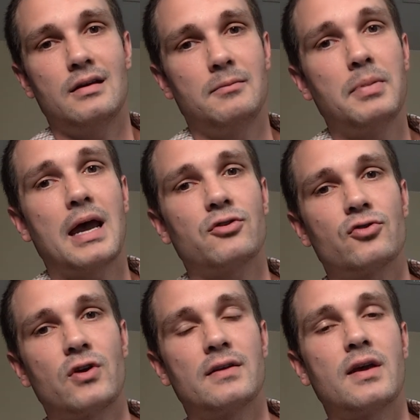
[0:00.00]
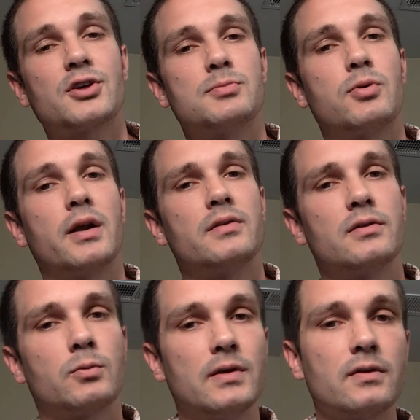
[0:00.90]
impact your transaction price.
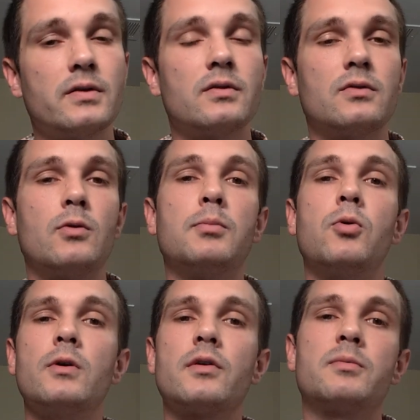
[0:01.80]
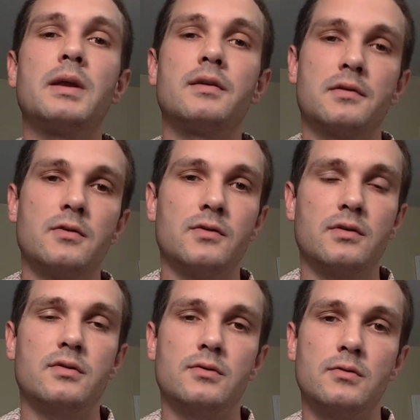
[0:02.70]
And the reason this is so important is because it goes
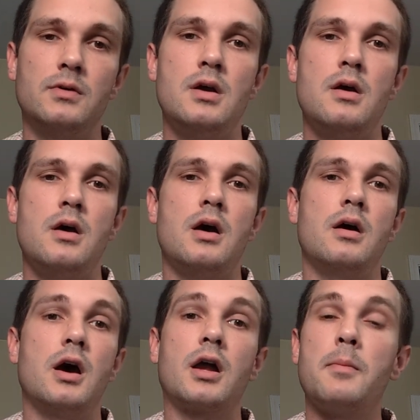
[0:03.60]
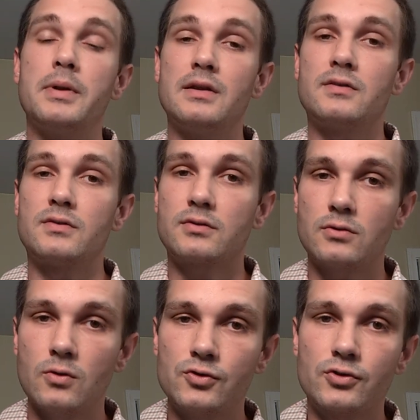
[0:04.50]
into a company's
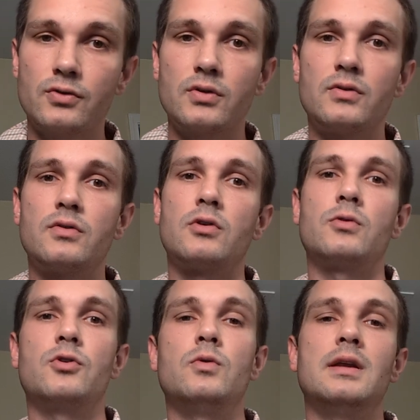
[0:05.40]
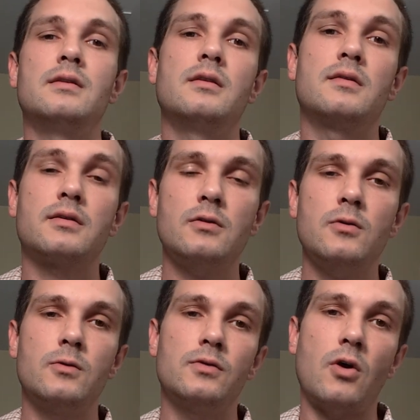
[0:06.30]
disclosures. And so you need to
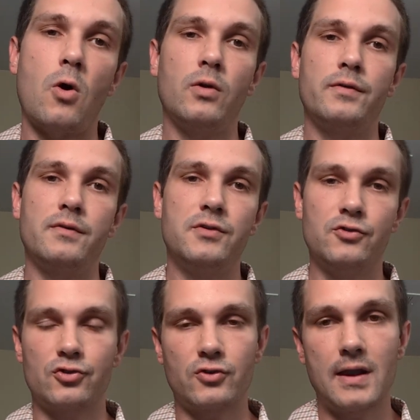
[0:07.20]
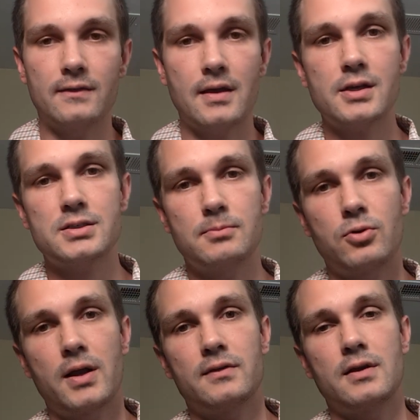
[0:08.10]
disclose all of the future transaction
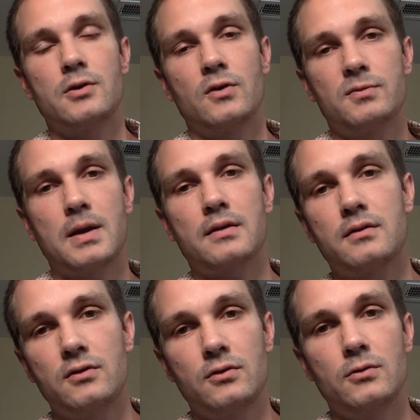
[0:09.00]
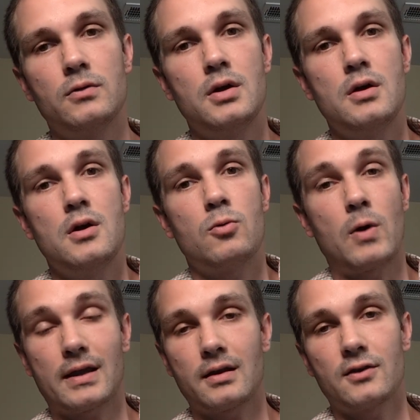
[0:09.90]
price that you expect to
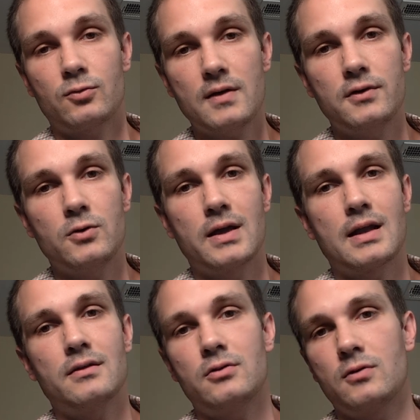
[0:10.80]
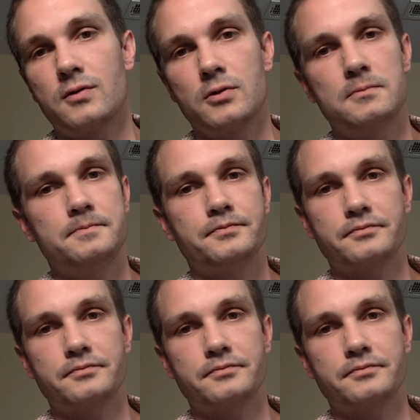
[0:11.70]
recognize revenue against over